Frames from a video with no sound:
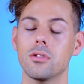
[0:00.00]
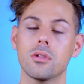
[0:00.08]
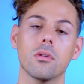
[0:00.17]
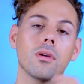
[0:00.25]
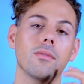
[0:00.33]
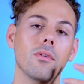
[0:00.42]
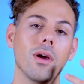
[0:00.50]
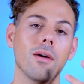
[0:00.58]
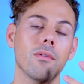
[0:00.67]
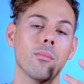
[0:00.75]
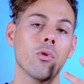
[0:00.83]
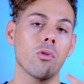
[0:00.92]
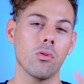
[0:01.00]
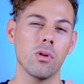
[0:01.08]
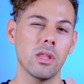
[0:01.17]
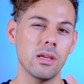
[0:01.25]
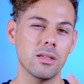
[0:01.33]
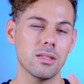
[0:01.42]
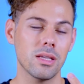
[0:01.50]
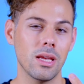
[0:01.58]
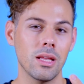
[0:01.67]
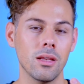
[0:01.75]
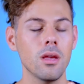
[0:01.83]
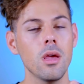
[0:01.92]
So if you have a more oily
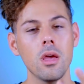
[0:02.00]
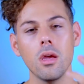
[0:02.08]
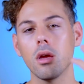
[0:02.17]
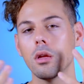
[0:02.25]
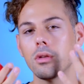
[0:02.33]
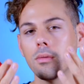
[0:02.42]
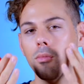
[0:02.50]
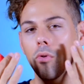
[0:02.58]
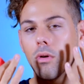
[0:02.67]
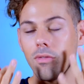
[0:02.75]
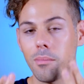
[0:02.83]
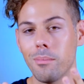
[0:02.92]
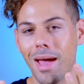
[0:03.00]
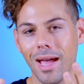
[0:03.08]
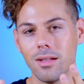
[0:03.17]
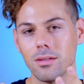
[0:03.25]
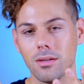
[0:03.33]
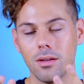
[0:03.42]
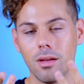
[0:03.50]
skin, you could do more of a matte